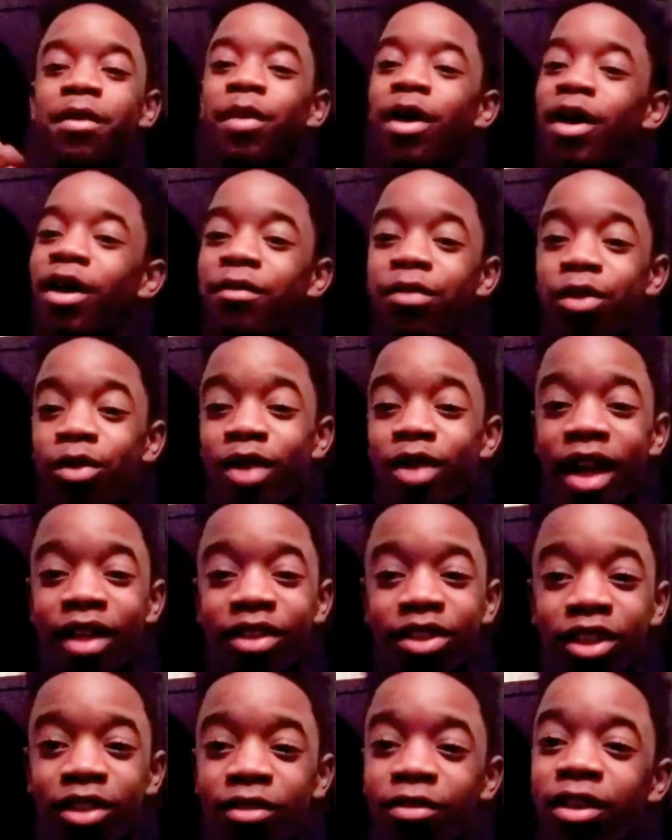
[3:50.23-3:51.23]
But if you
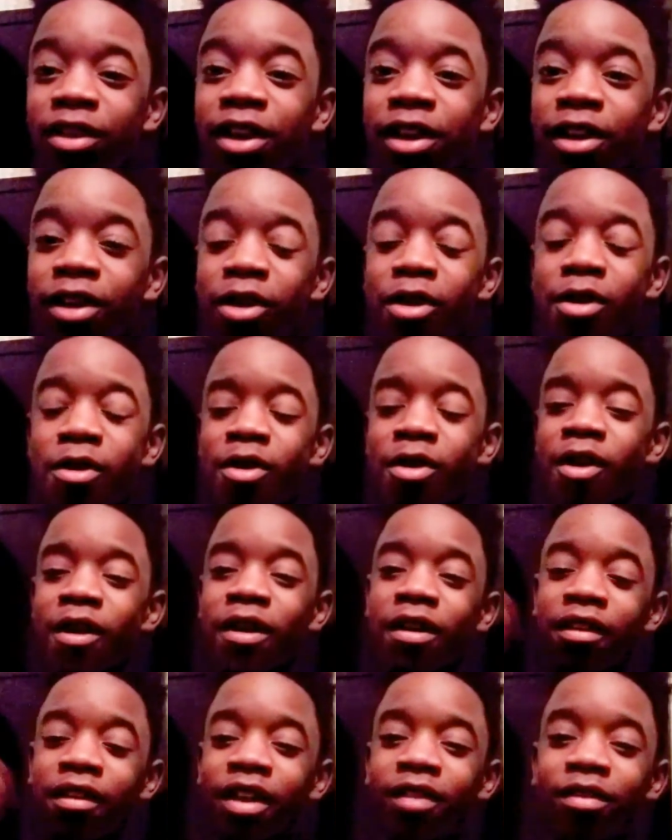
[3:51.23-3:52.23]
like this video,
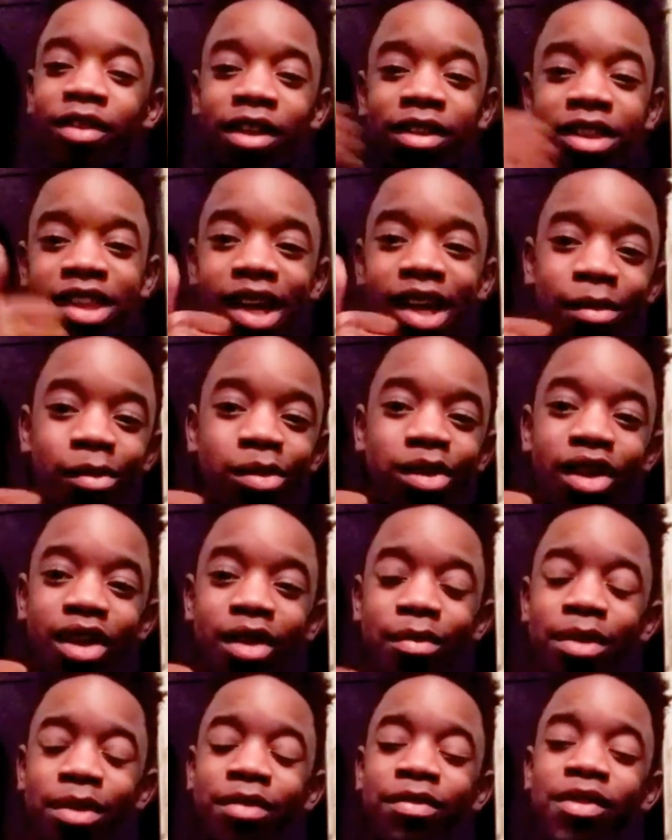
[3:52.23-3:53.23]
give it a thumbs
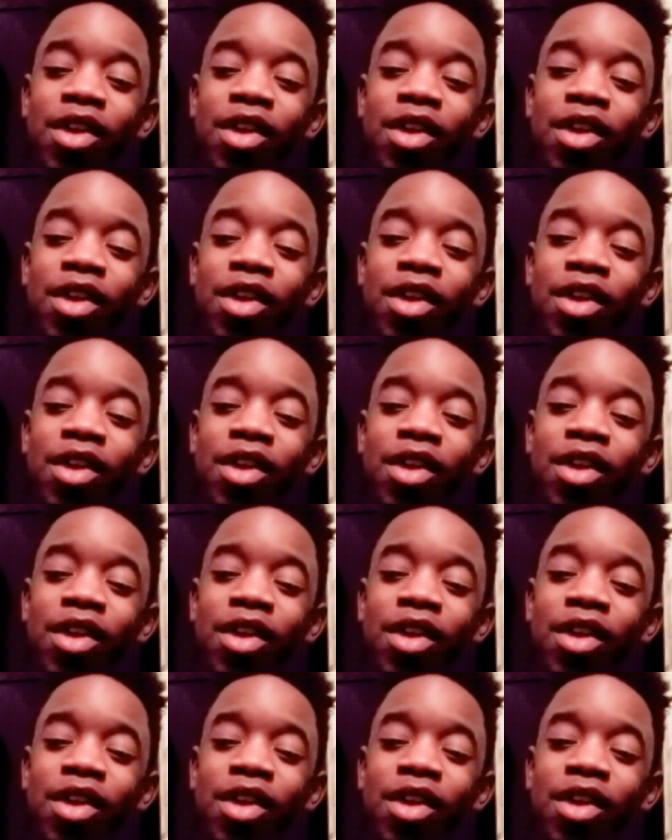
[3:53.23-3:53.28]
up.